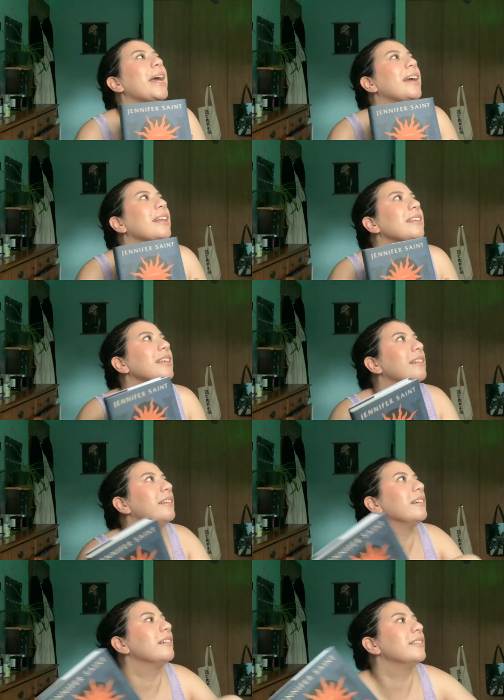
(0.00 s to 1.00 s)
and then
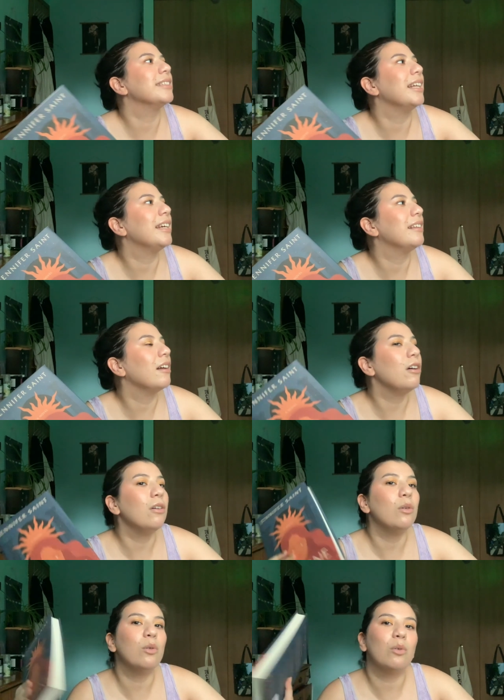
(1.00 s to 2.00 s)
there's like,
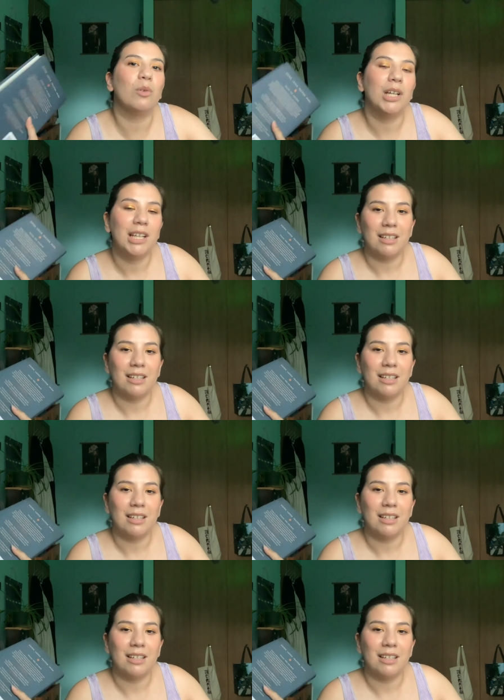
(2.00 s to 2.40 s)
oh,